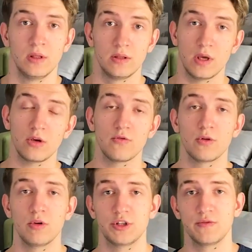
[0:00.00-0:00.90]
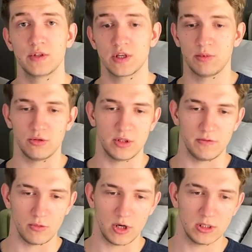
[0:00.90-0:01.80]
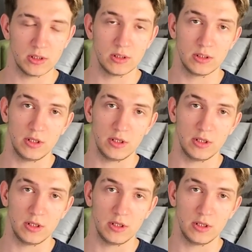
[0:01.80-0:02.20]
Thank you for watching this upload, everyone.